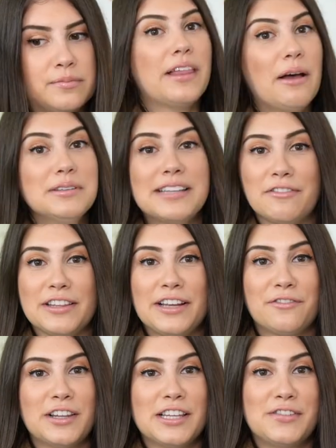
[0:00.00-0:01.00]
Well, that was
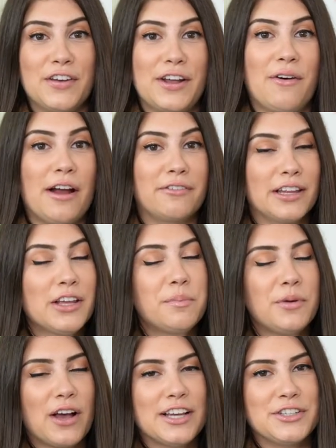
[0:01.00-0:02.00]
everything for this video. I really hope
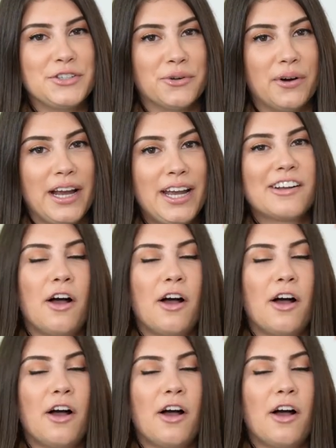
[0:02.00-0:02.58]
you guys enjoyed.